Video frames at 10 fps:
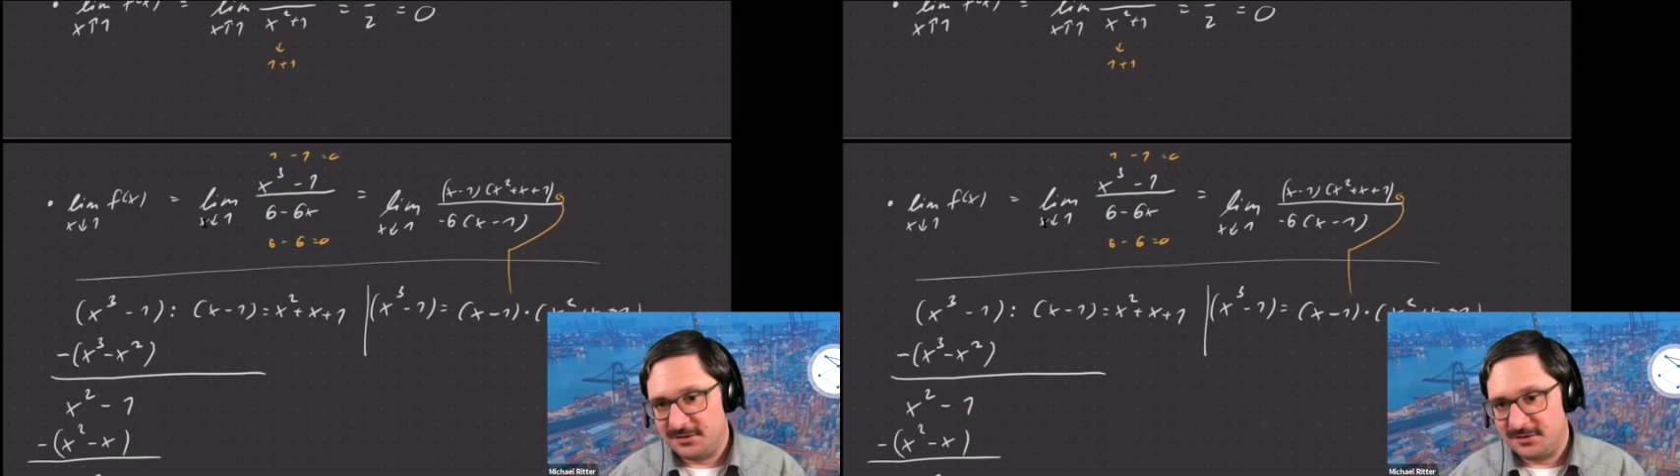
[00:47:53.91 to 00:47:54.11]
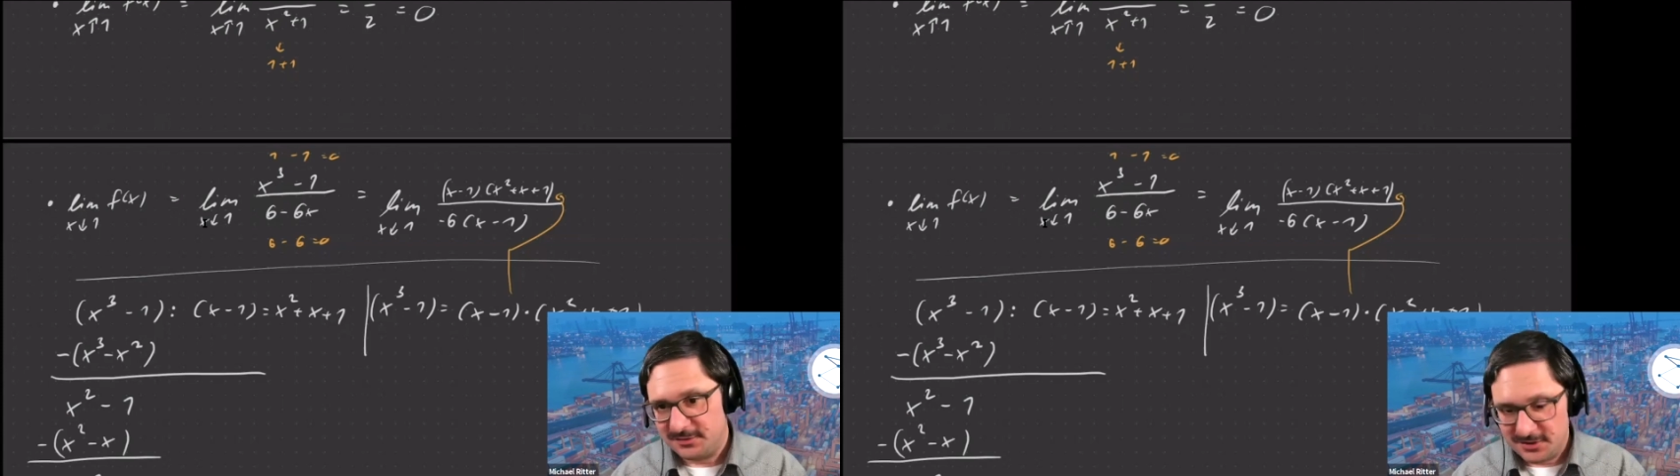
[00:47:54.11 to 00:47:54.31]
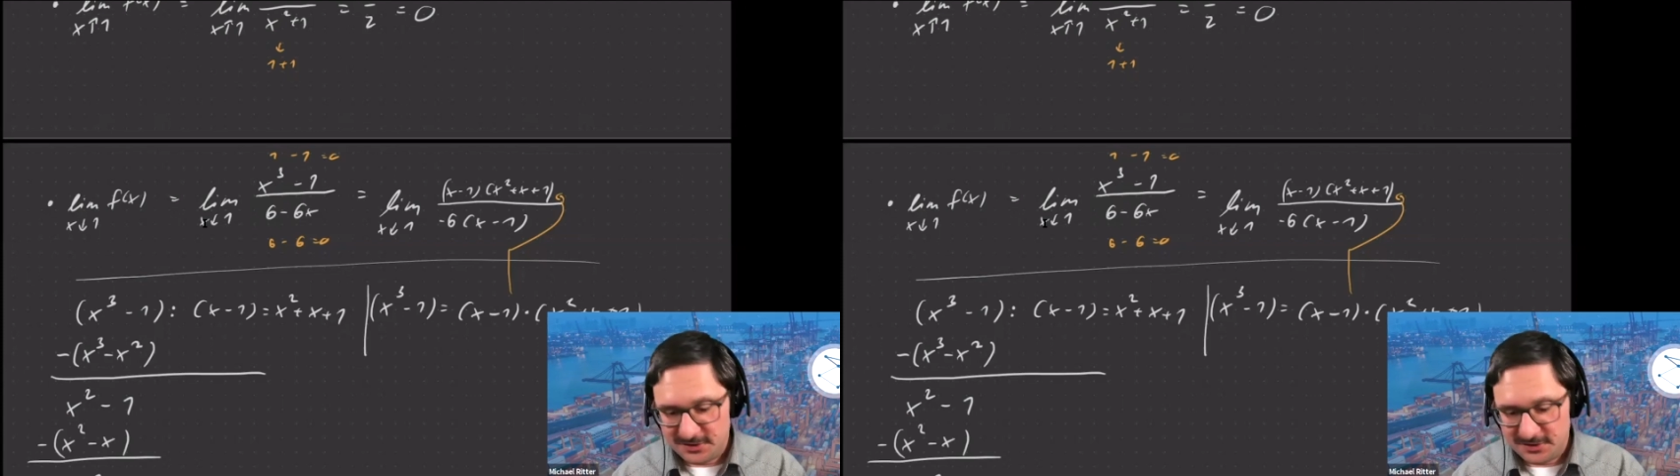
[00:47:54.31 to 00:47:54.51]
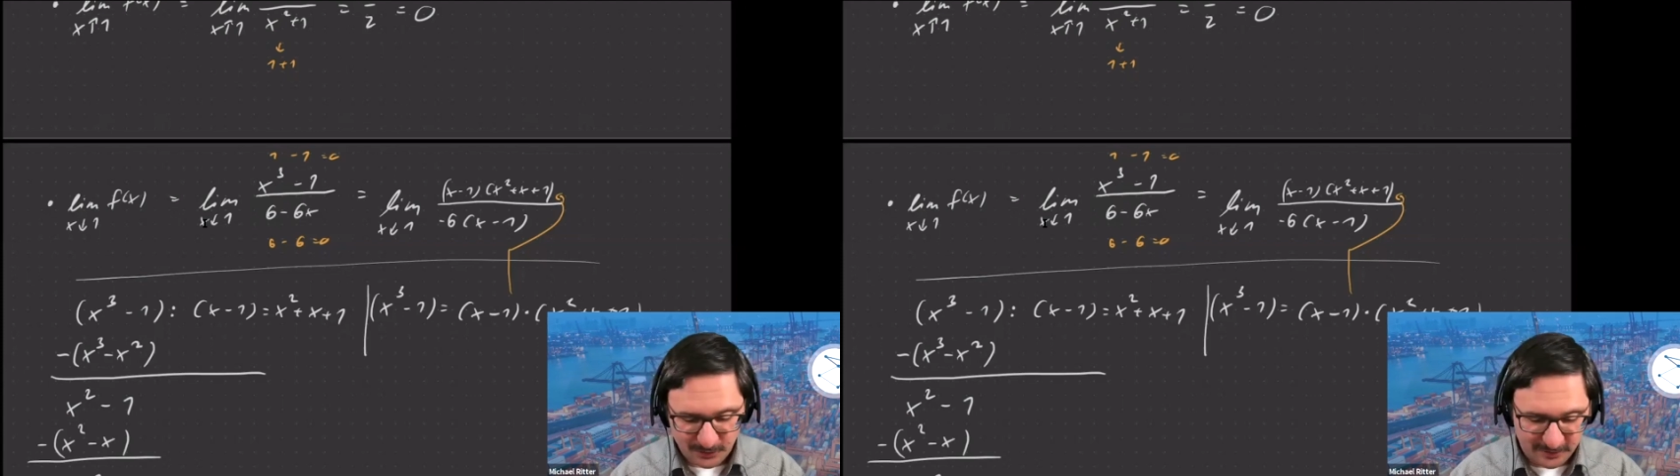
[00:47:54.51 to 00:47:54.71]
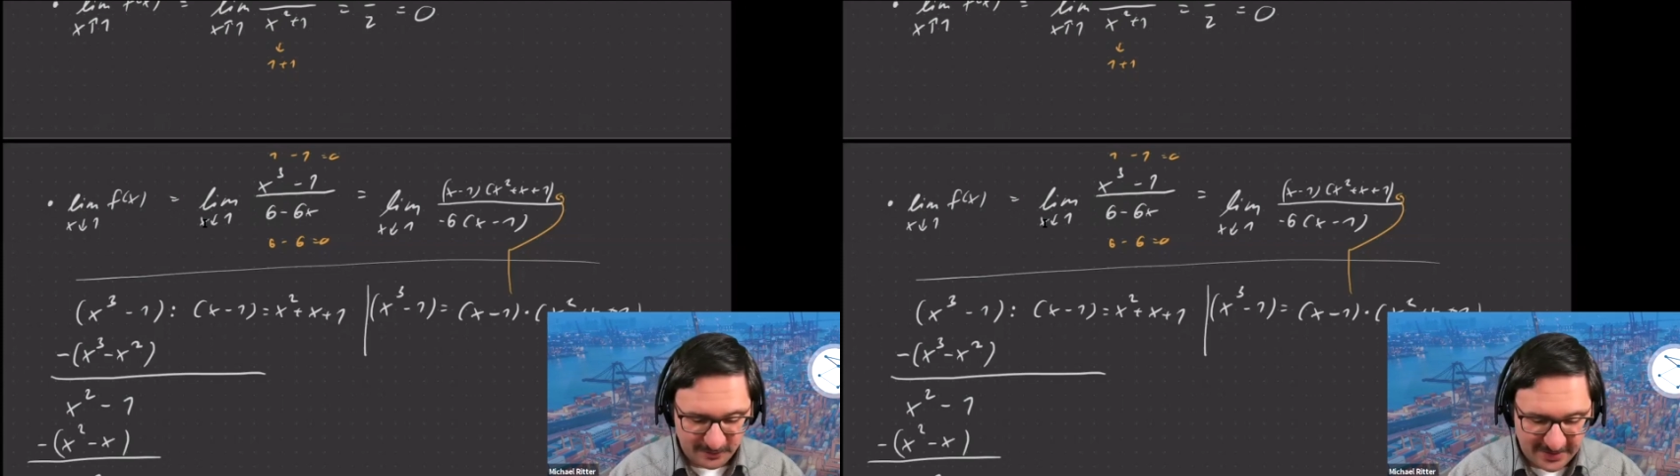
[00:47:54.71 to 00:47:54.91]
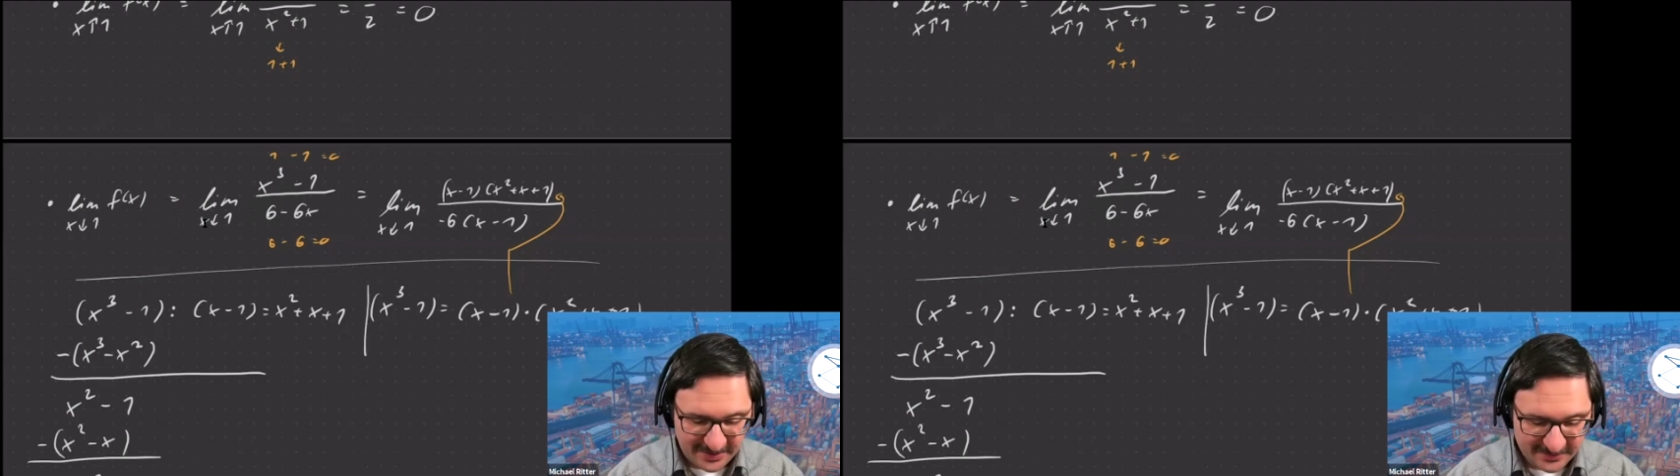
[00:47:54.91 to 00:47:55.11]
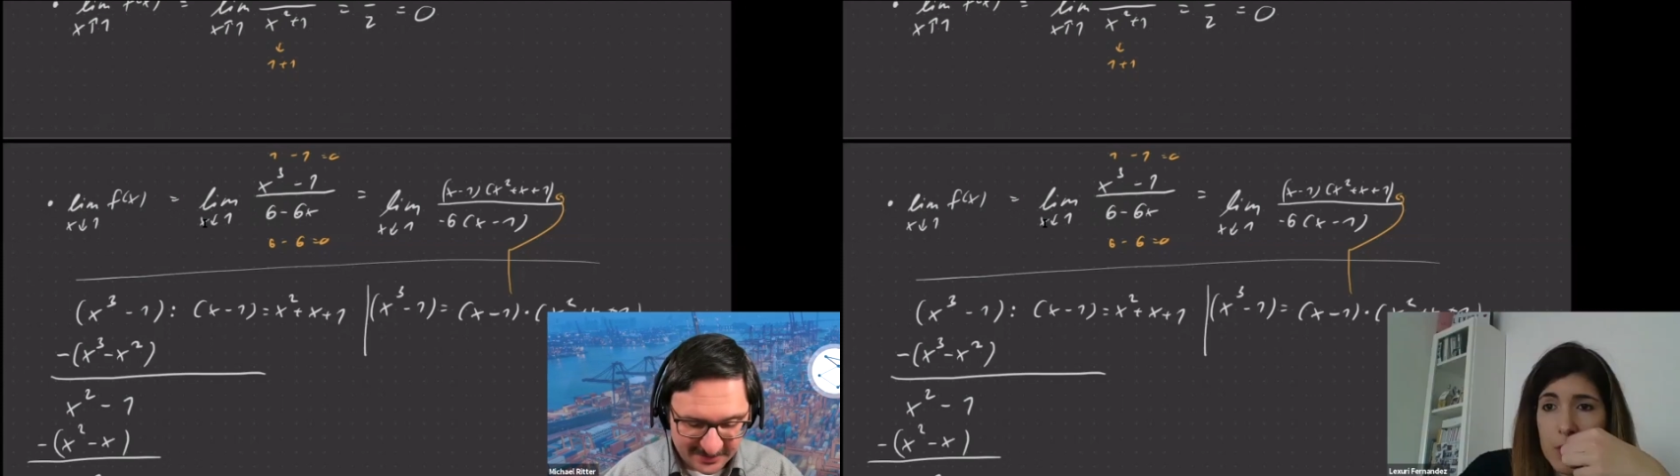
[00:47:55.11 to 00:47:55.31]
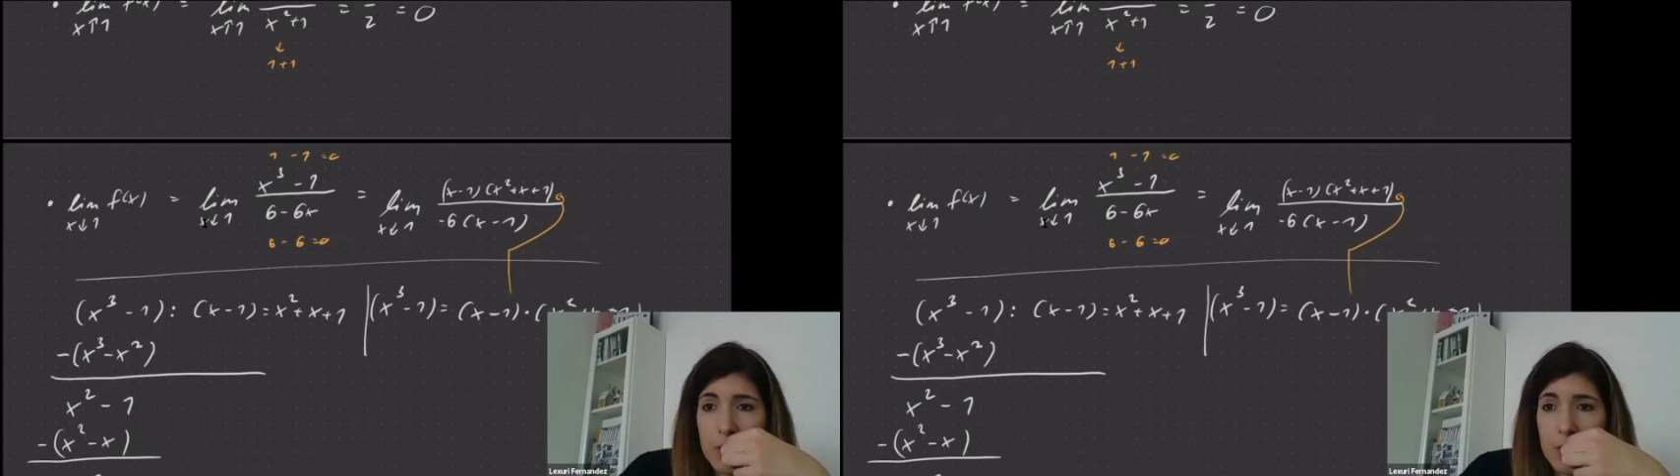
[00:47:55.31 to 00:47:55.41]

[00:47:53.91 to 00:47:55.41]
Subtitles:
substitute 1 for x.